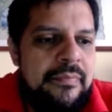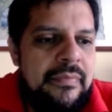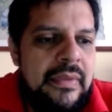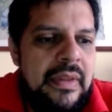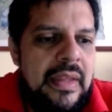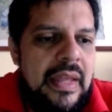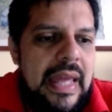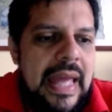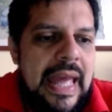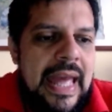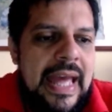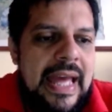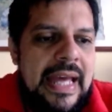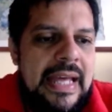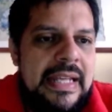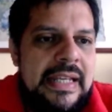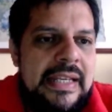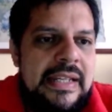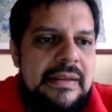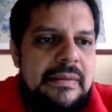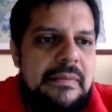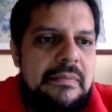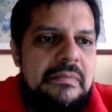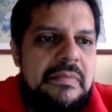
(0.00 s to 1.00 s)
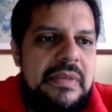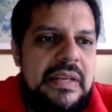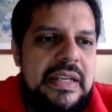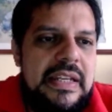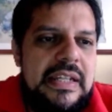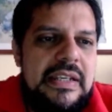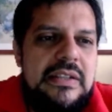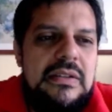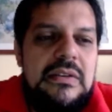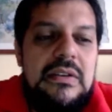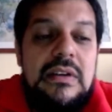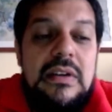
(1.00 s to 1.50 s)
And bidding
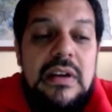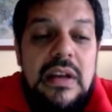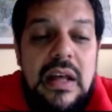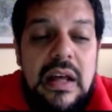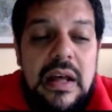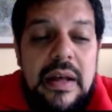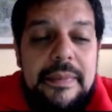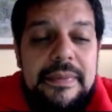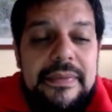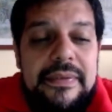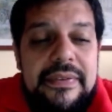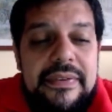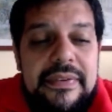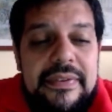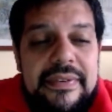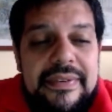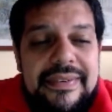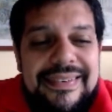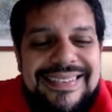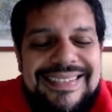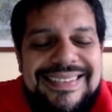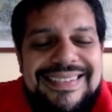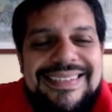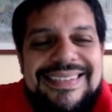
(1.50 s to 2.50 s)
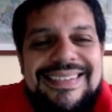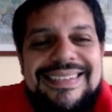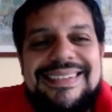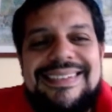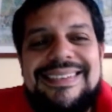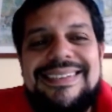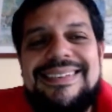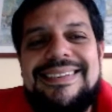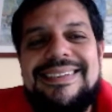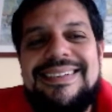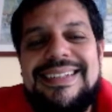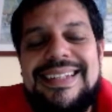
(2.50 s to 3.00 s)
2 clubs
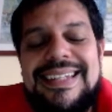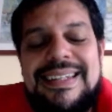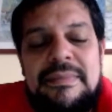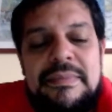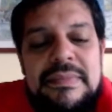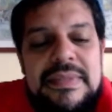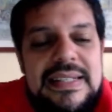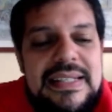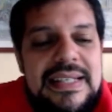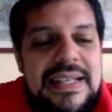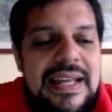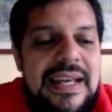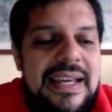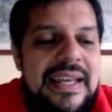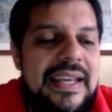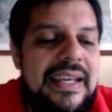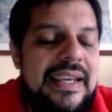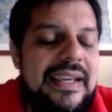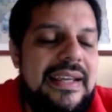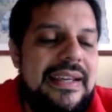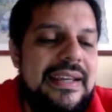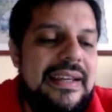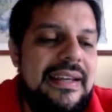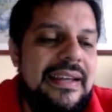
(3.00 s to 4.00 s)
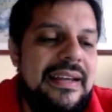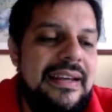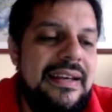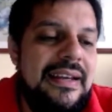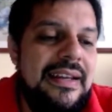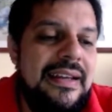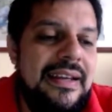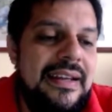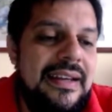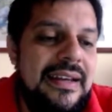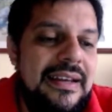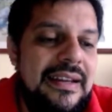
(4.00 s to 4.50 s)
seems like
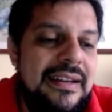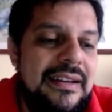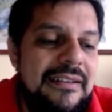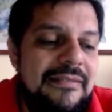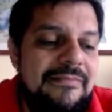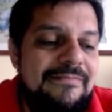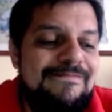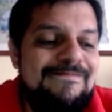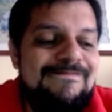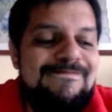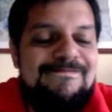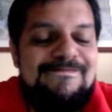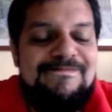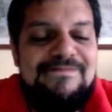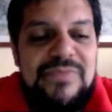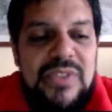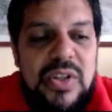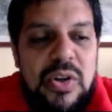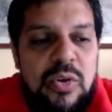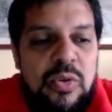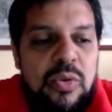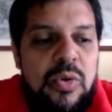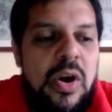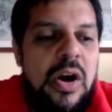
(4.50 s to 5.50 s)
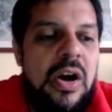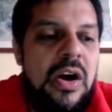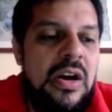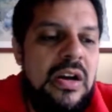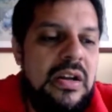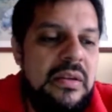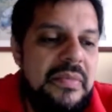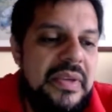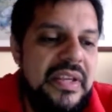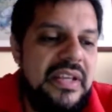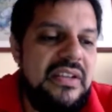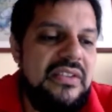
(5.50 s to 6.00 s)
wrong
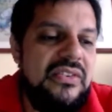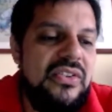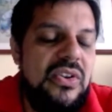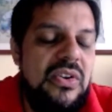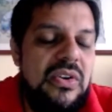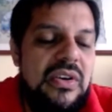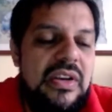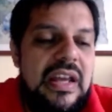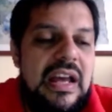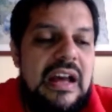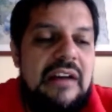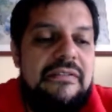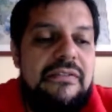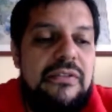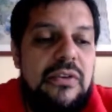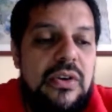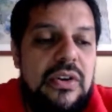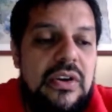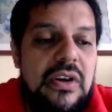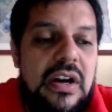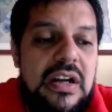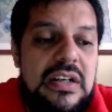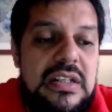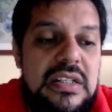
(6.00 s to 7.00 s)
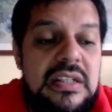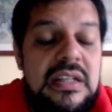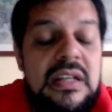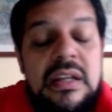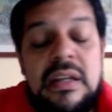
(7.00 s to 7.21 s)
because you only have 4 cards.